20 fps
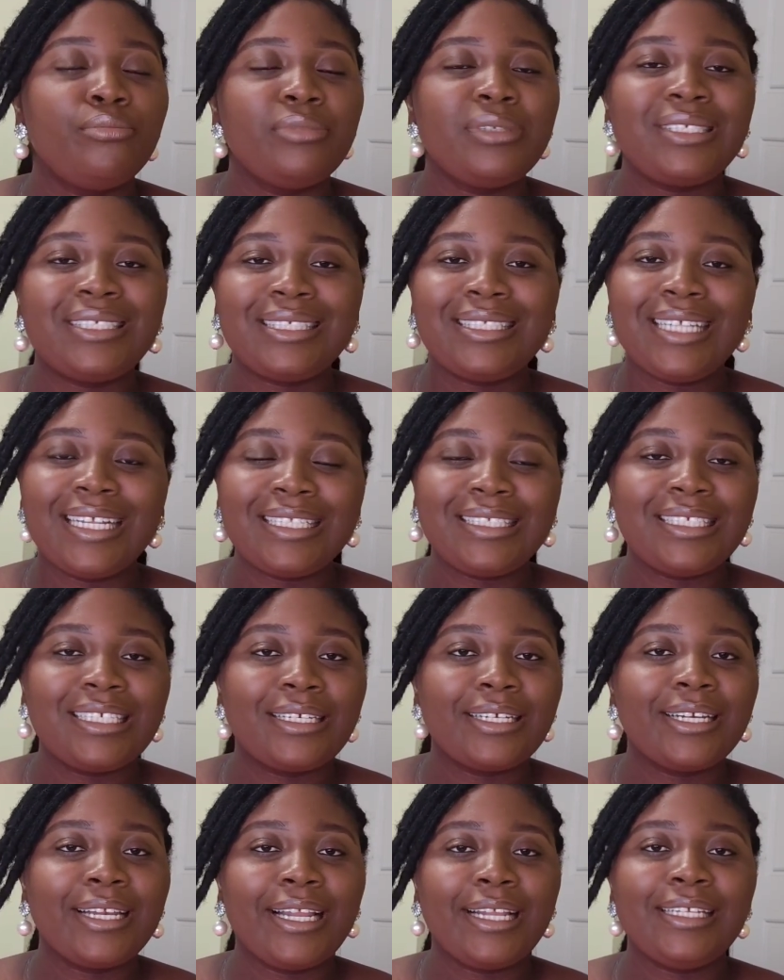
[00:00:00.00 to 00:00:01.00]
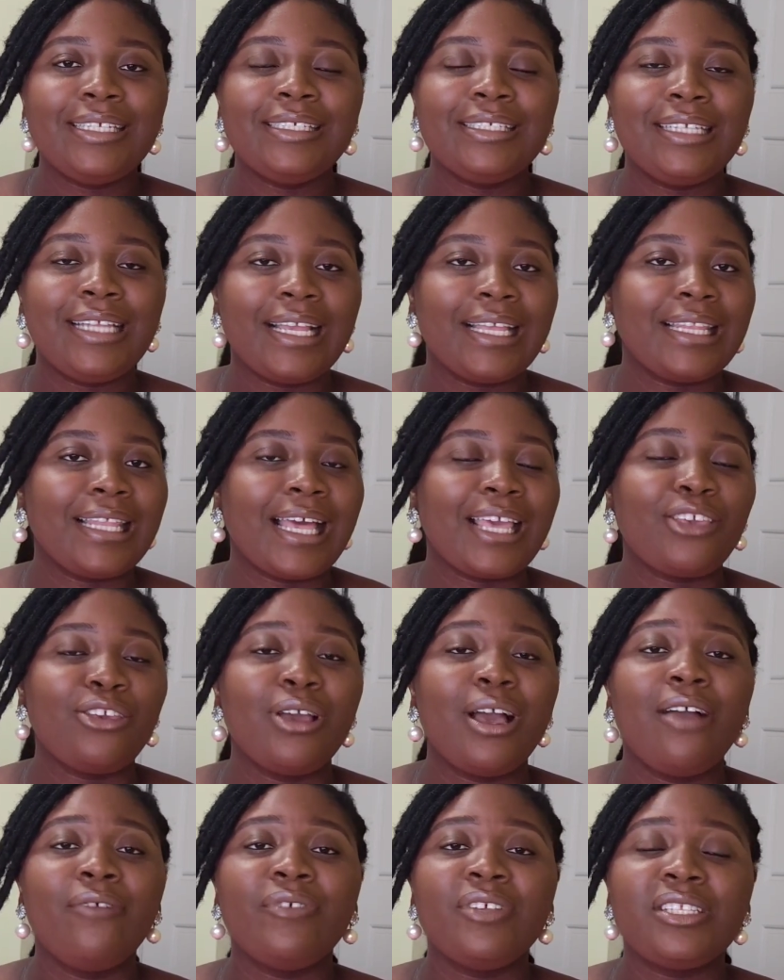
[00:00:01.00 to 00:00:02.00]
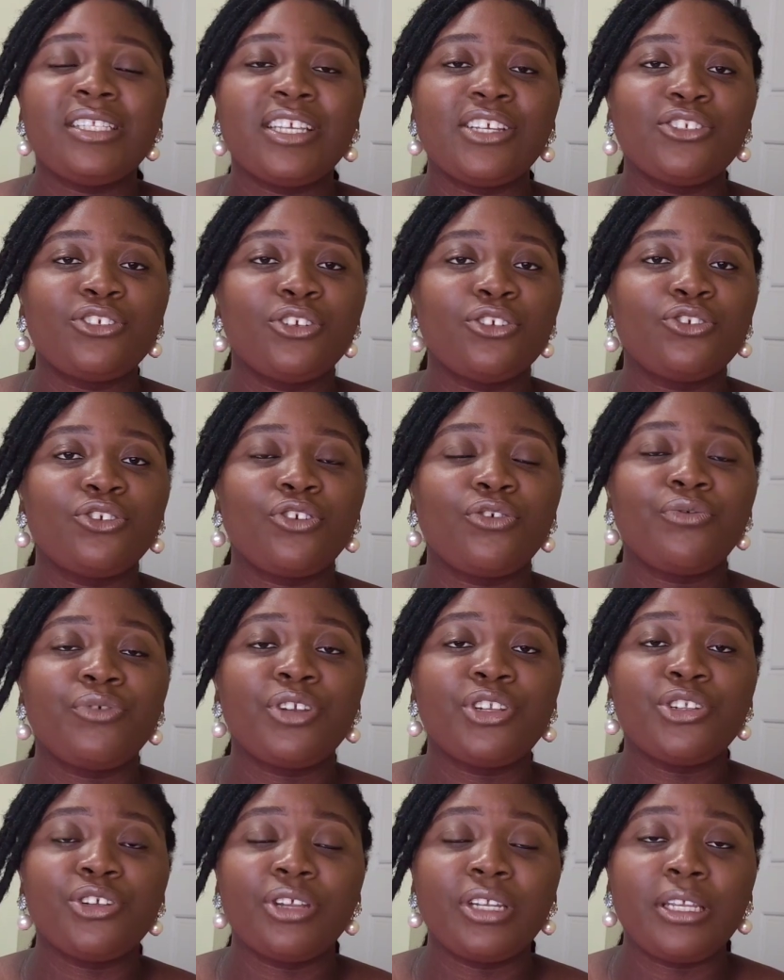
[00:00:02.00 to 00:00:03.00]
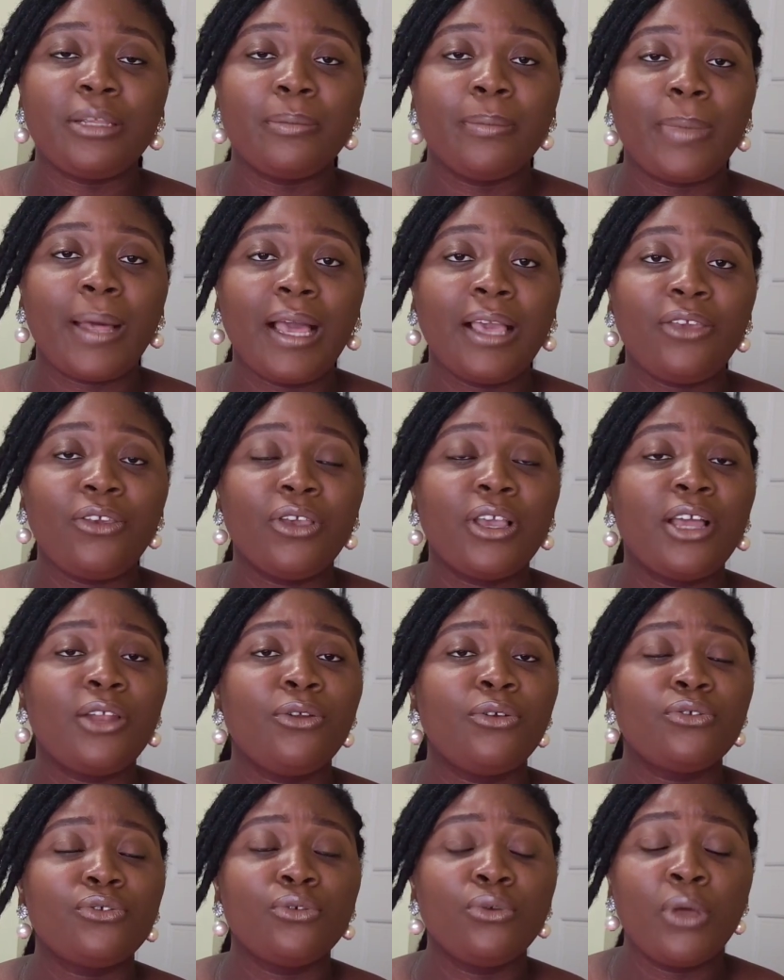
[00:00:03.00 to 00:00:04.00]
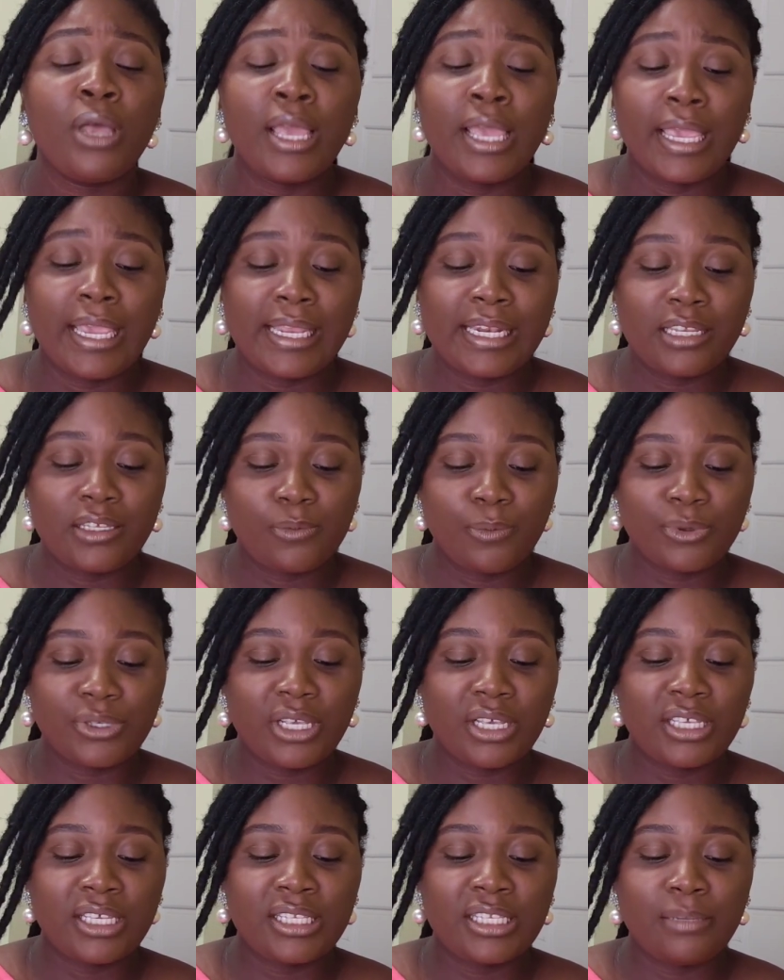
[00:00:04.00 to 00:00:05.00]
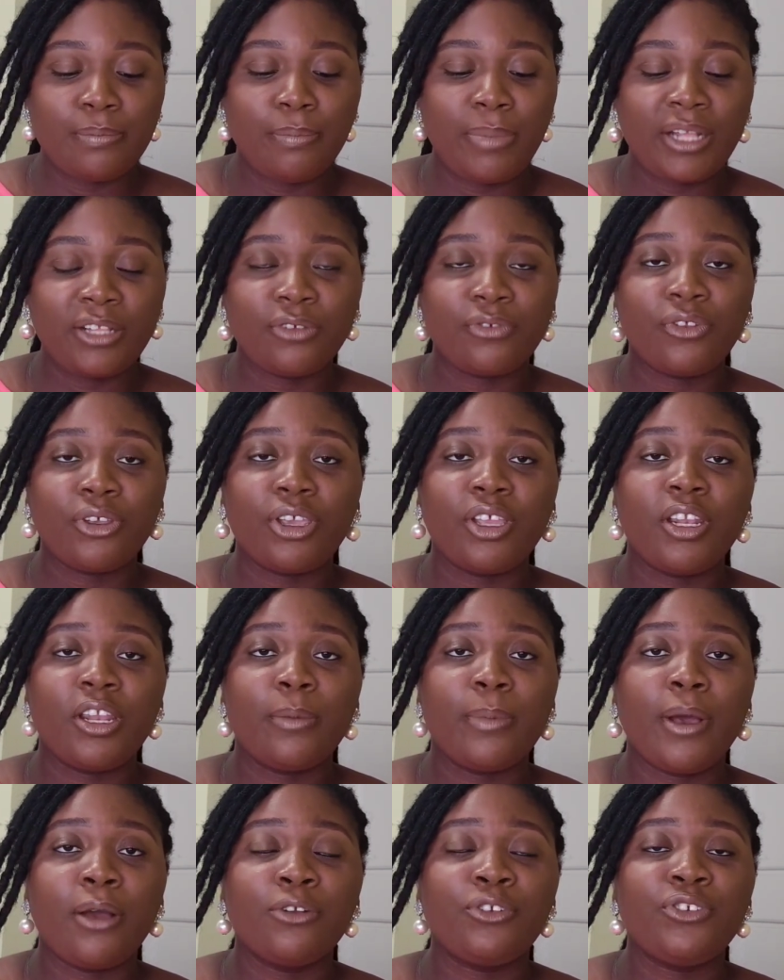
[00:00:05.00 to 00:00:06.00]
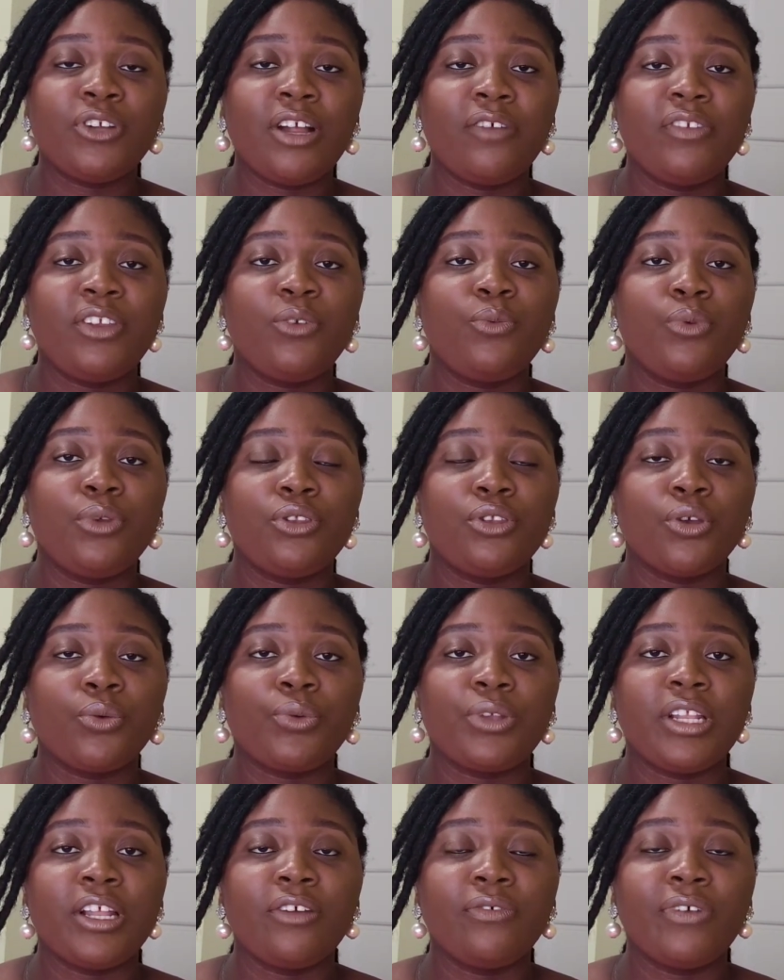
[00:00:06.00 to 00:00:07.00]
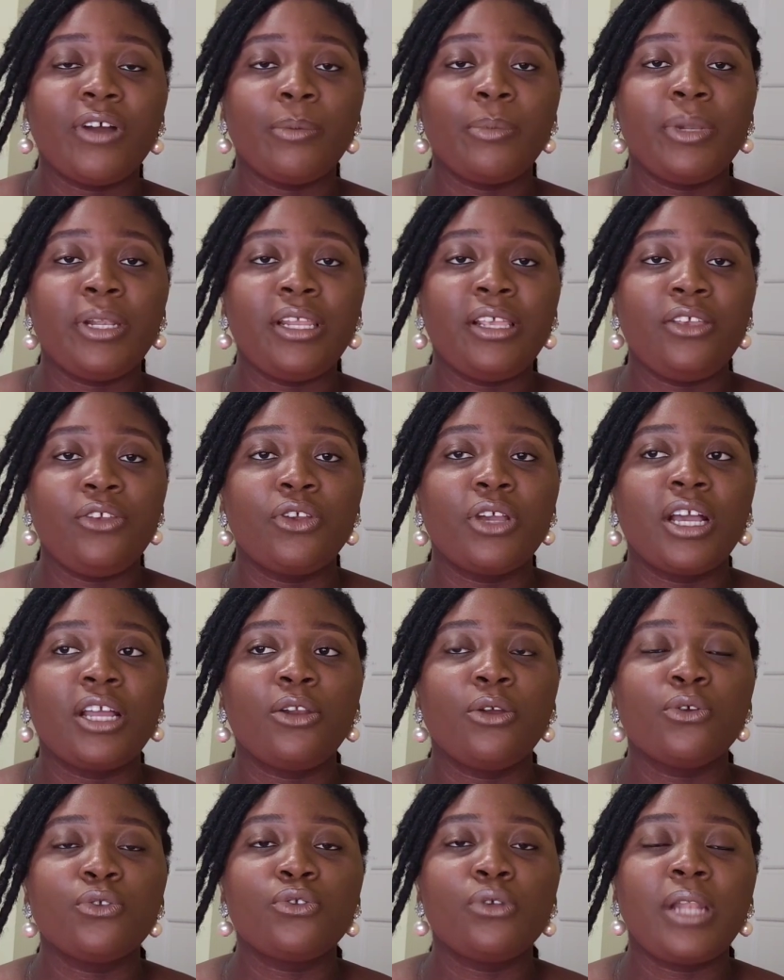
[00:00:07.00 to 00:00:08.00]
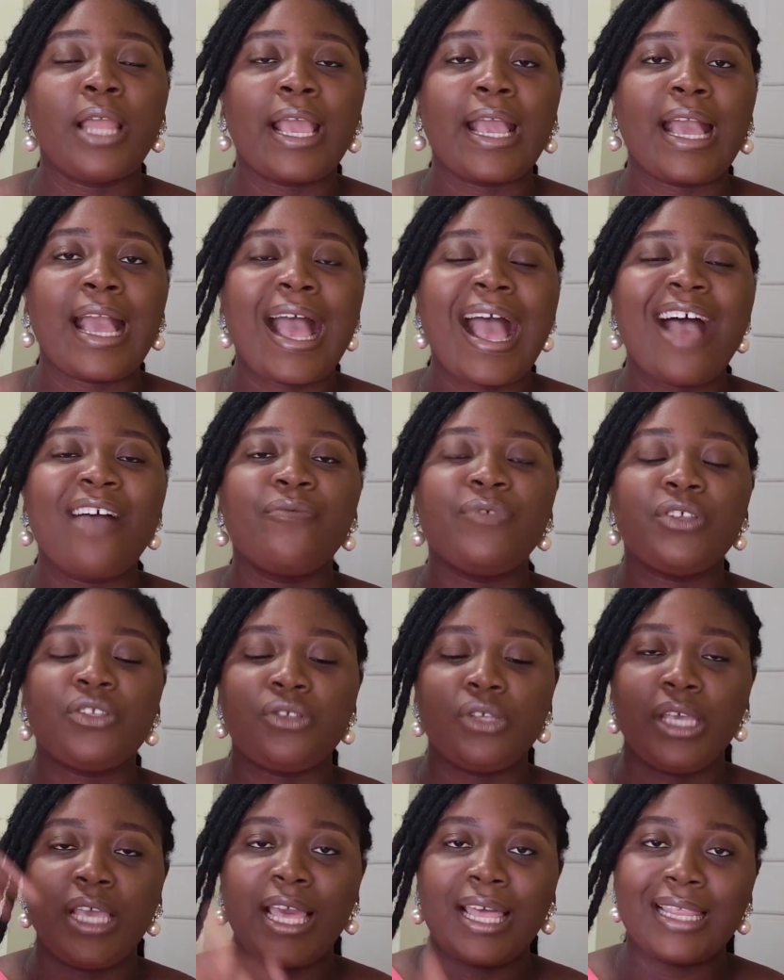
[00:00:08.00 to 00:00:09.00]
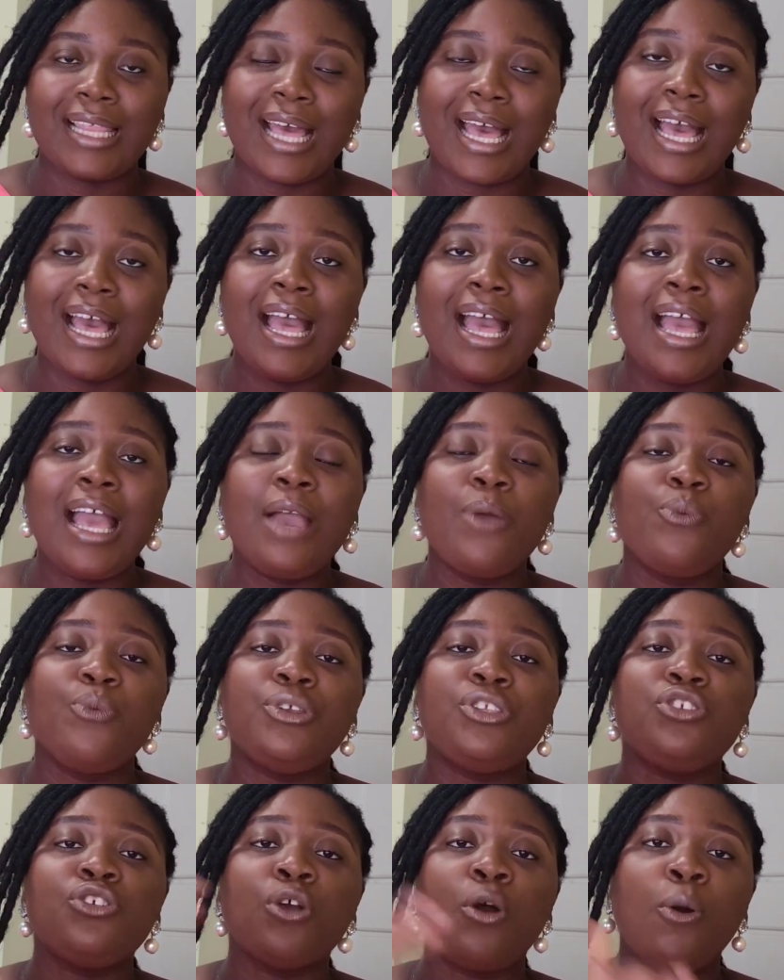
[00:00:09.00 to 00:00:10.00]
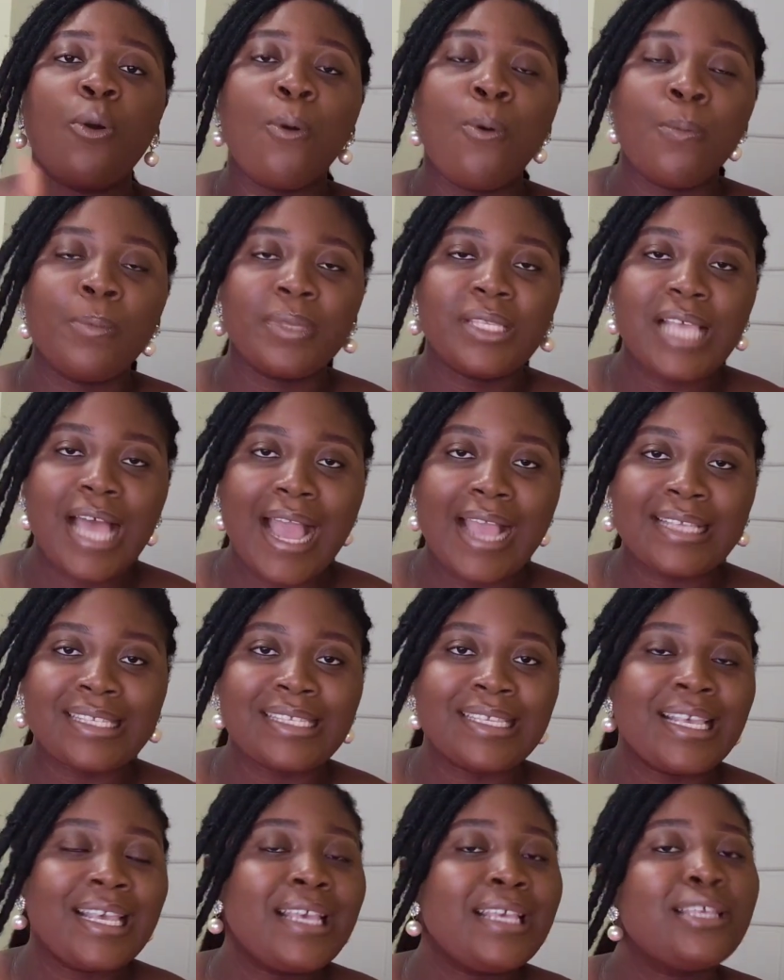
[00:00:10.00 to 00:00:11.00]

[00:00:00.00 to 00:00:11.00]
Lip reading: state it clearly there that you have intentions of returning back. You can also, in this process, in the part of talking about traveling with or without family, you can also have it together with your home ties.